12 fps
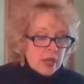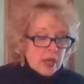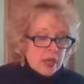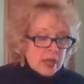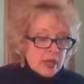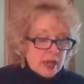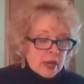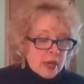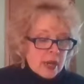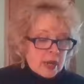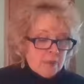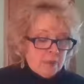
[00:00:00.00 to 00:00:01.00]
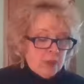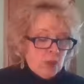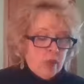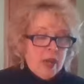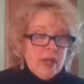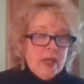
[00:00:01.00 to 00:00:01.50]
And um, so
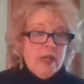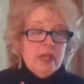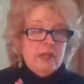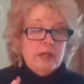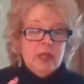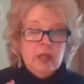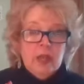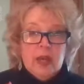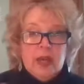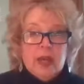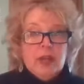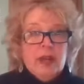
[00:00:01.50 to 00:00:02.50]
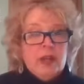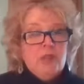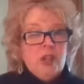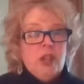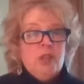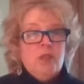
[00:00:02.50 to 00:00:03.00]
what I did is uh,
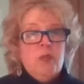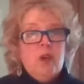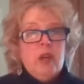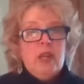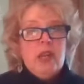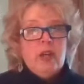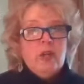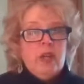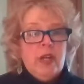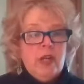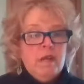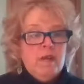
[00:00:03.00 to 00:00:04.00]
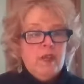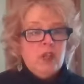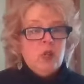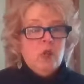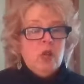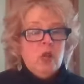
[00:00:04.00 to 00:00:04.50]
actually this morning I created a
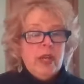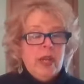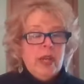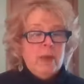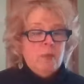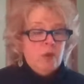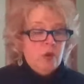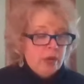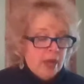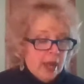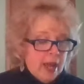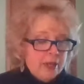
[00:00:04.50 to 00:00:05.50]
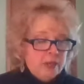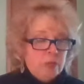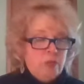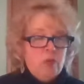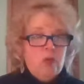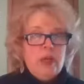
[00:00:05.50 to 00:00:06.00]
visual and I put it as
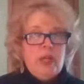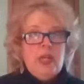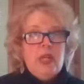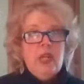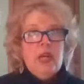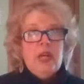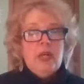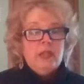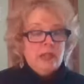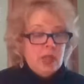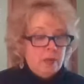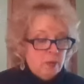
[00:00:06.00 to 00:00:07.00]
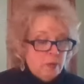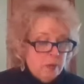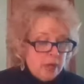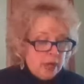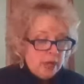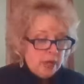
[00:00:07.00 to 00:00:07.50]
a pre uh, Cyber
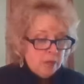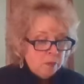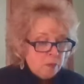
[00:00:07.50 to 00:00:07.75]
Monday.